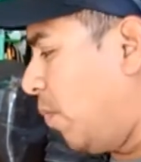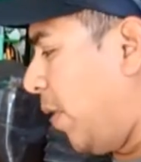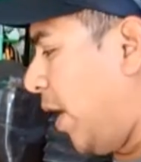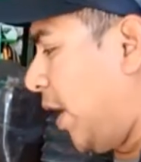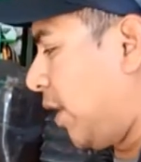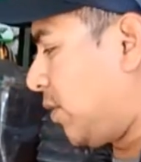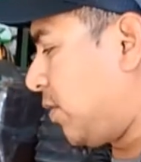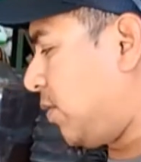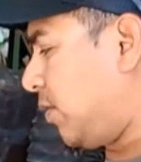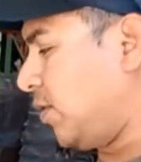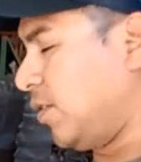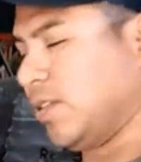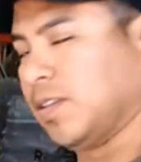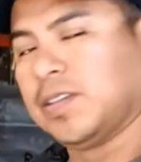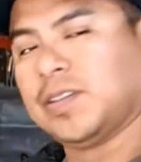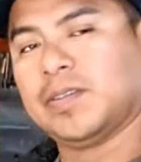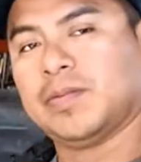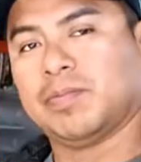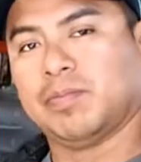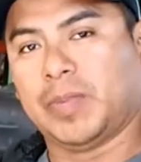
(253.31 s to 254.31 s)
back to
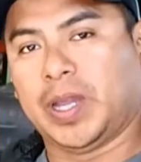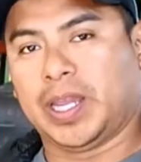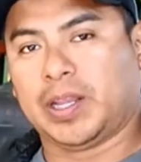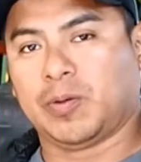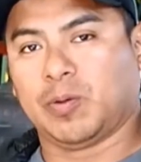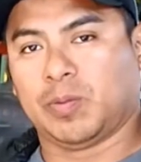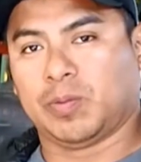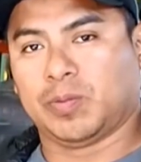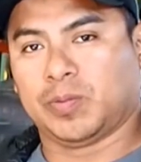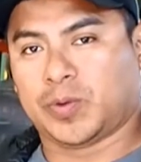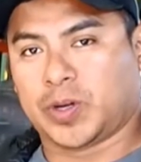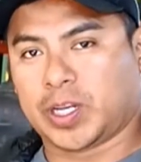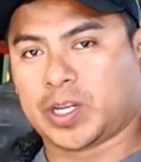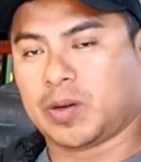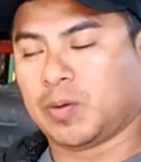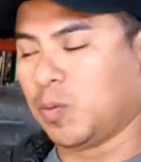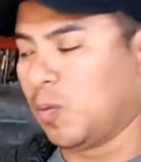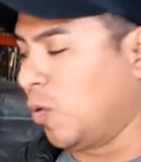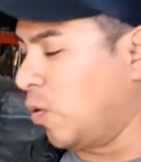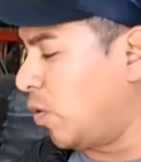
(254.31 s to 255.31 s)
the main
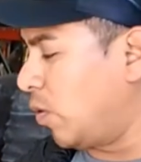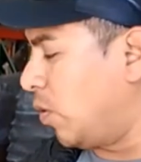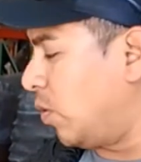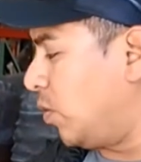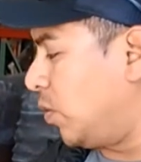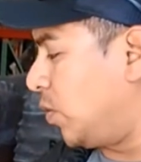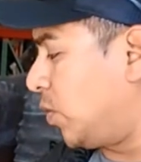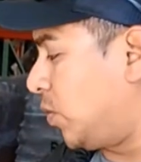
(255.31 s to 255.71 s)
drinking water.